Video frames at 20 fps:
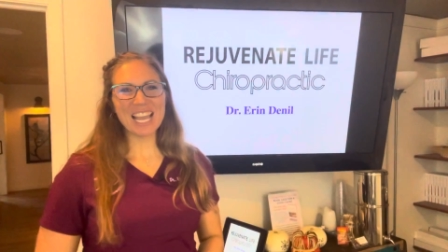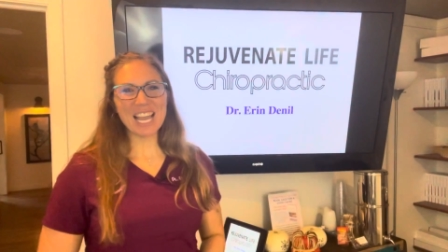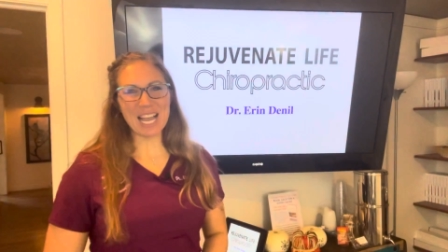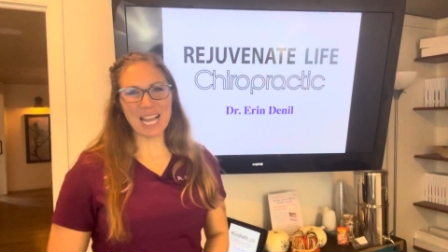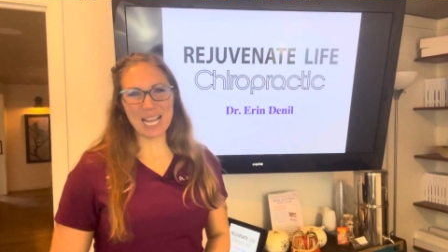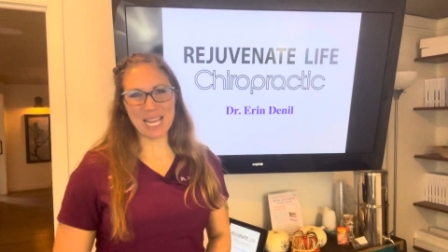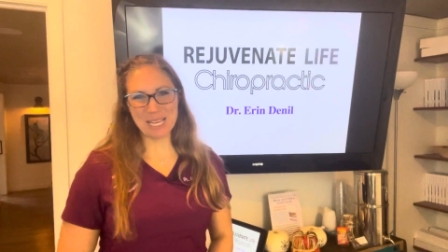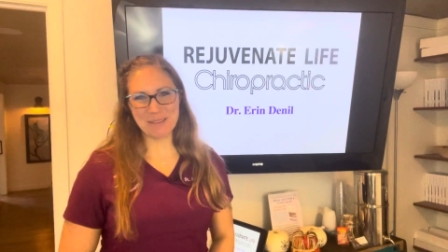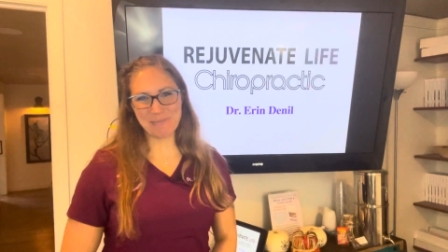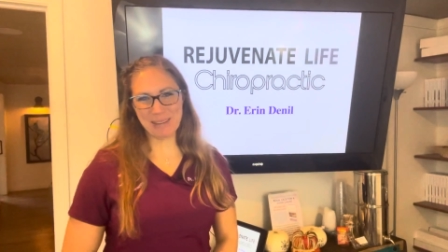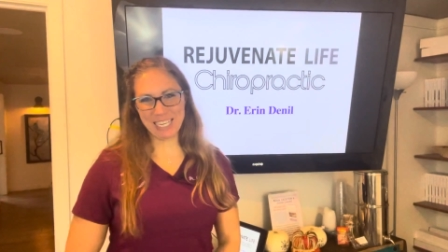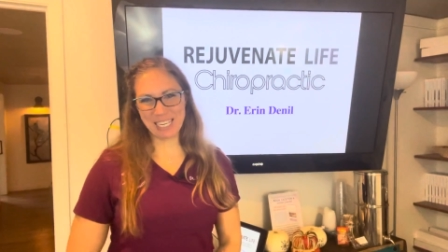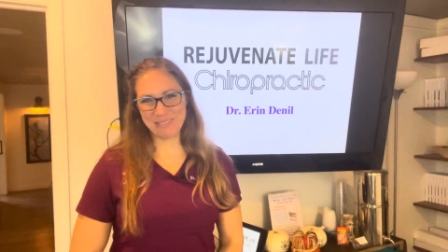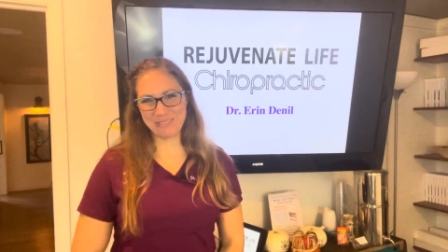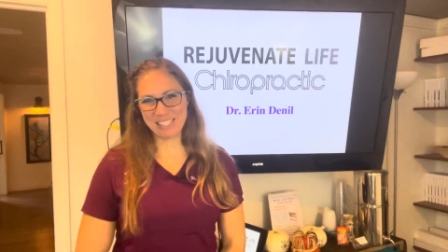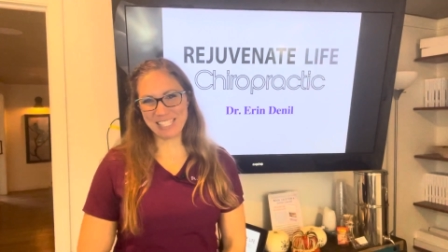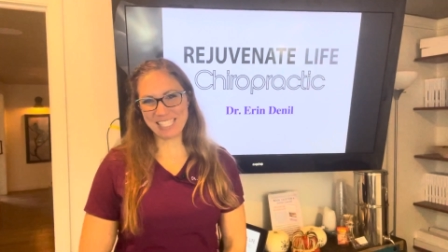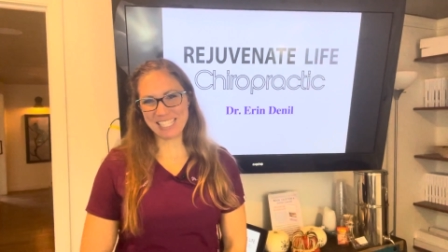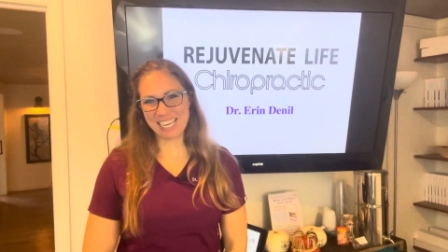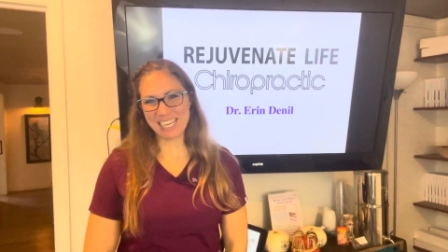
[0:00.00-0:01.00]
Hi, my name
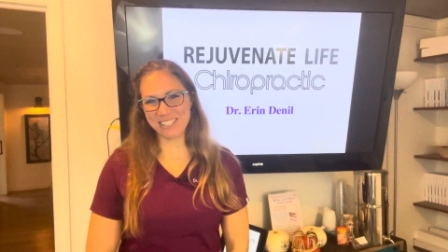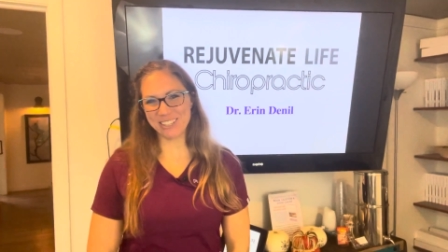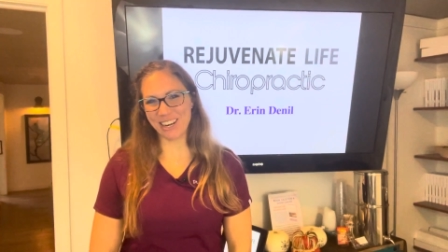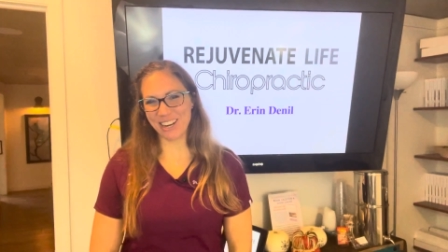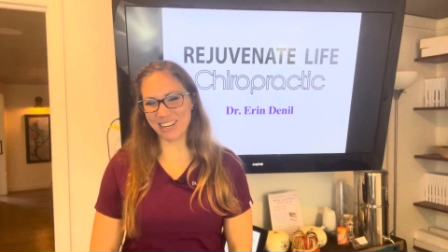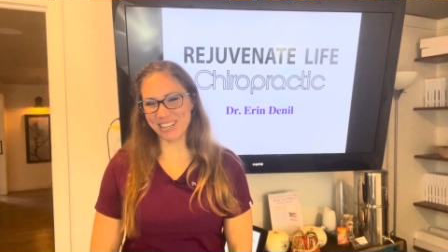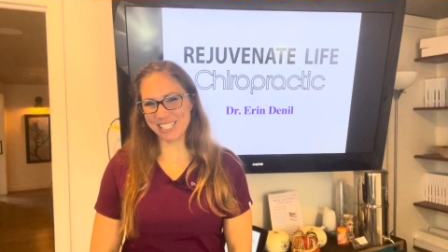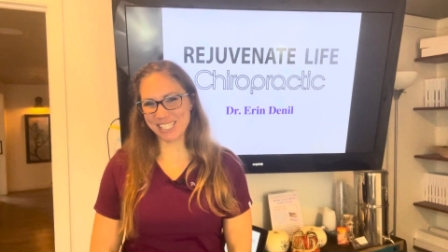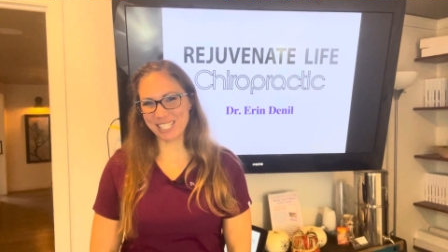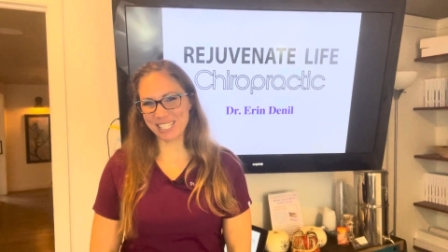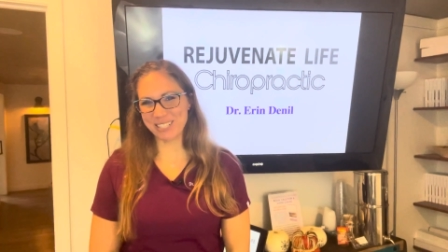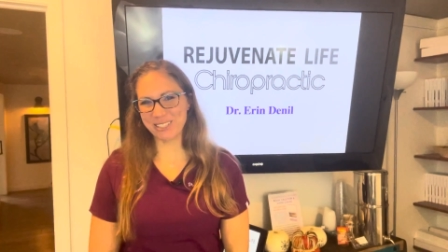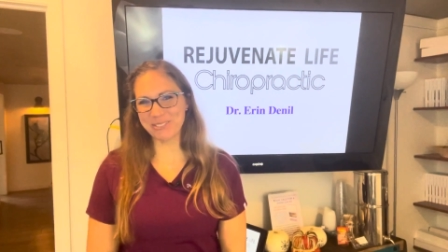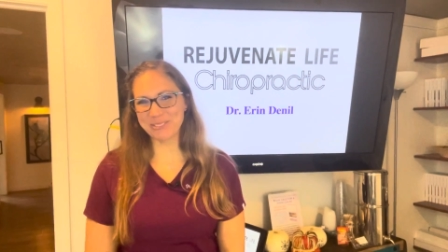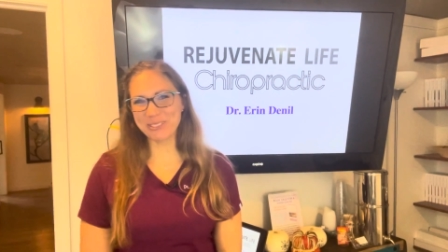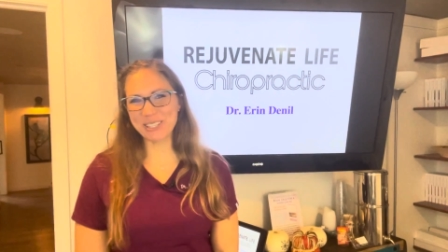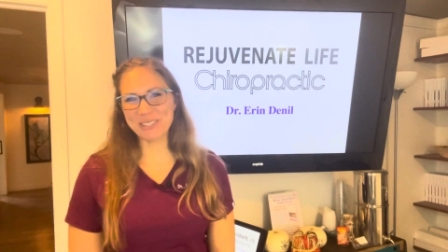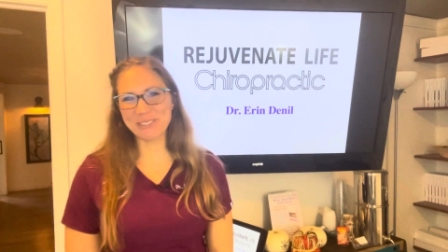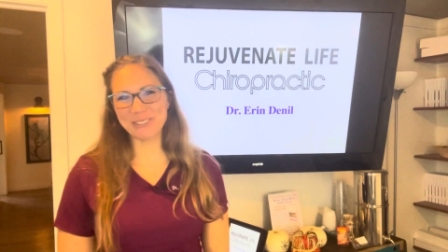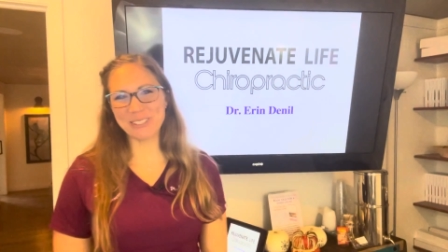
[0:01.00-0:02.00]
is Dr. Erin Daniel
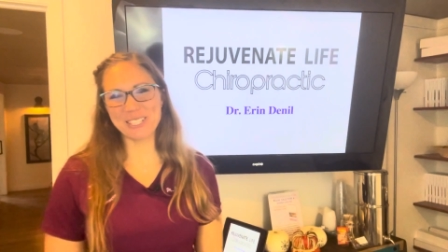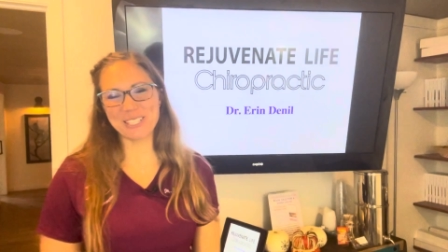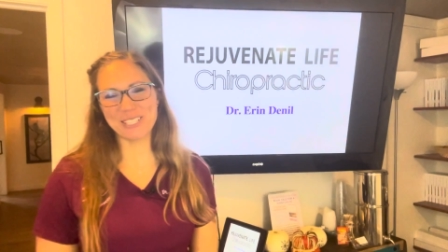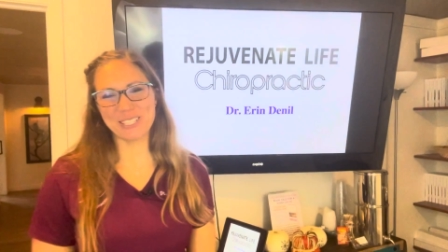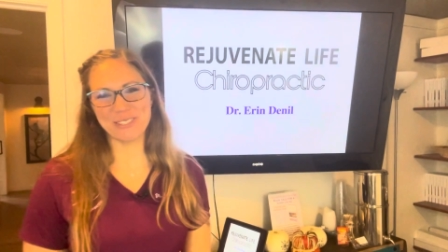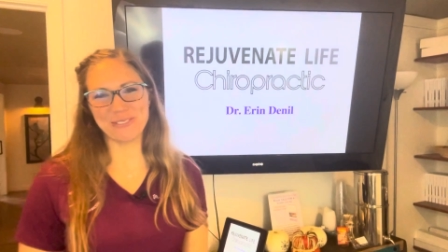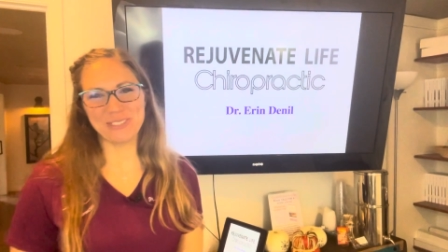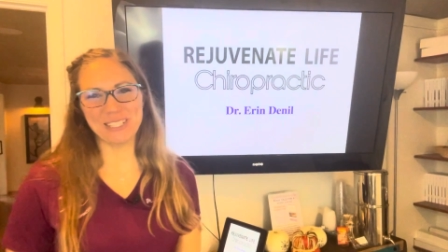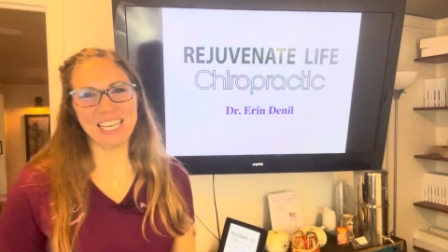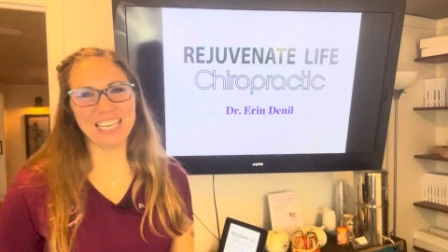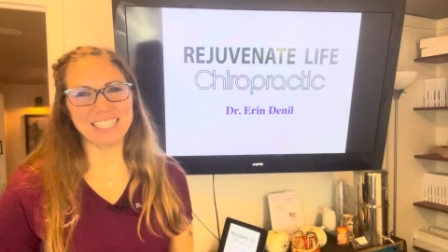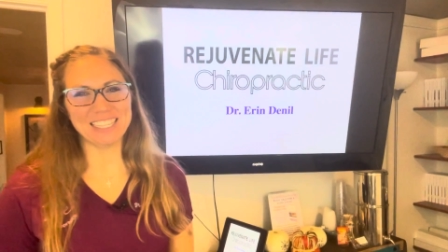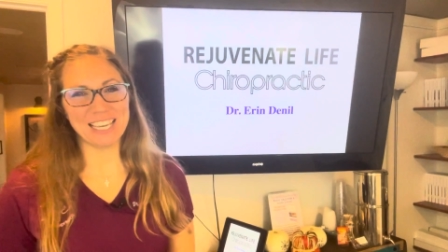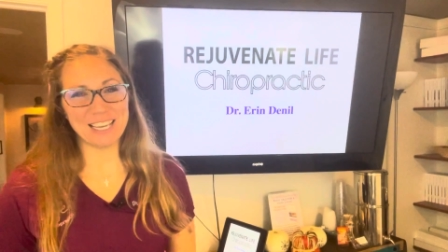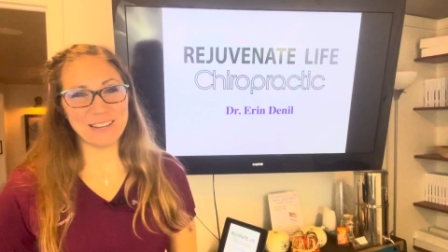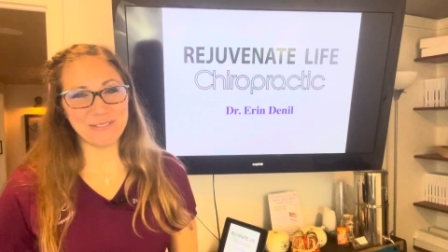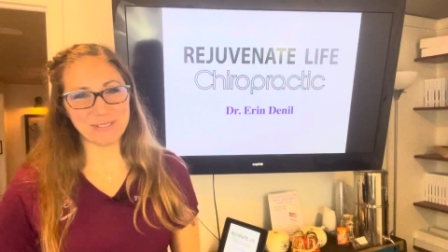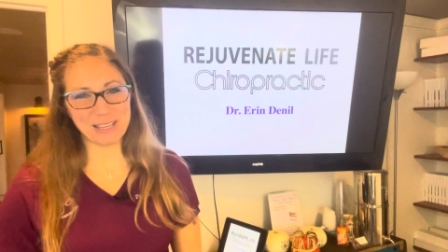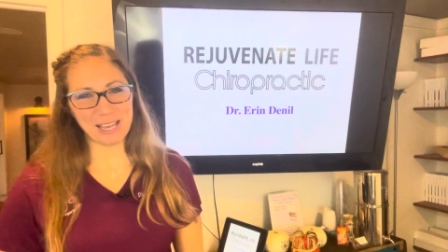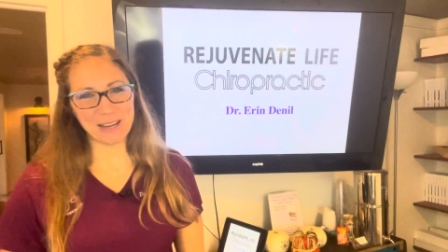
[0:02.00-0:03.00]
with Rejuvenate
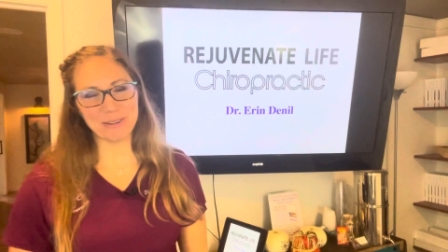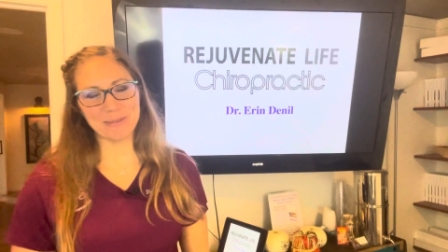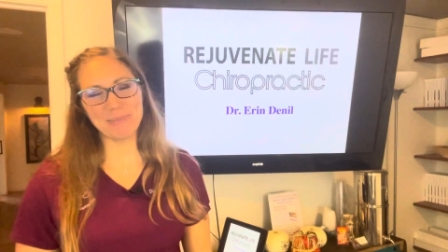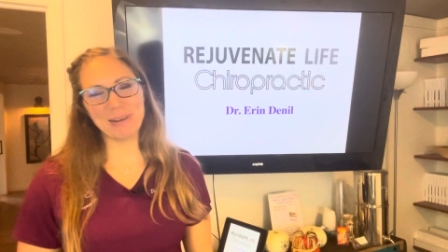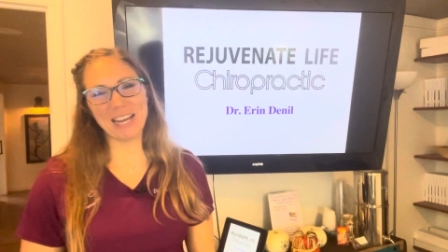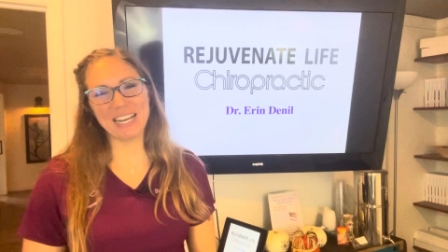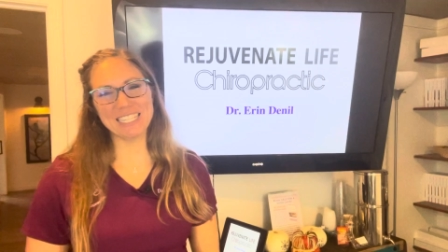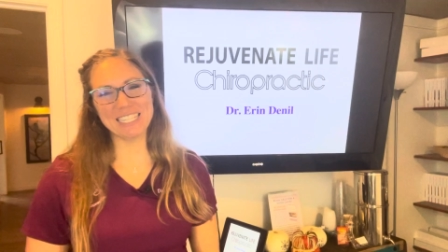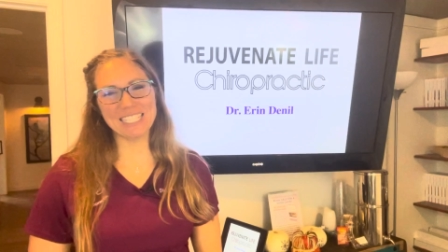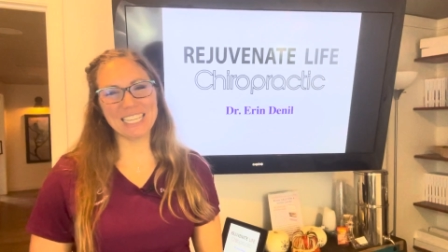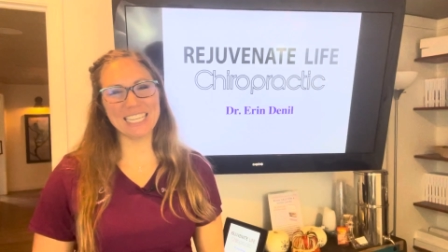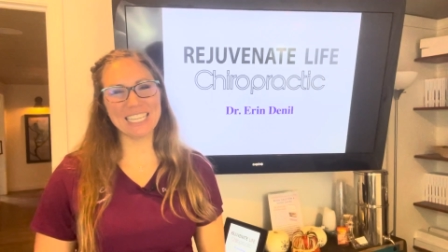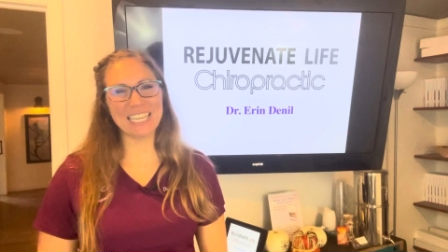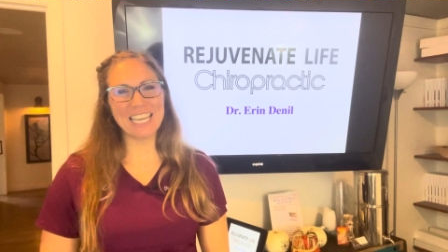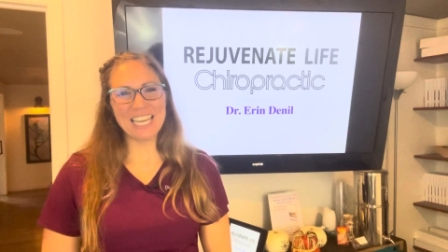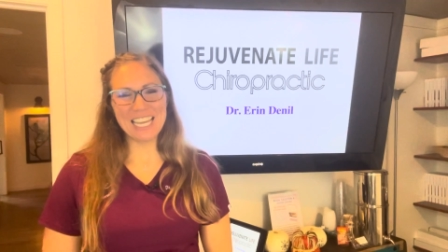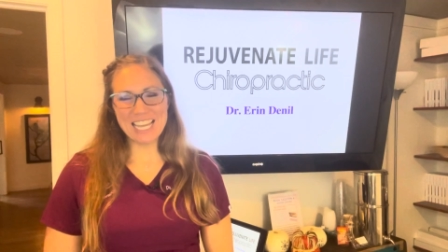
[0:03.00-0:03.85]
Life Chiropractic,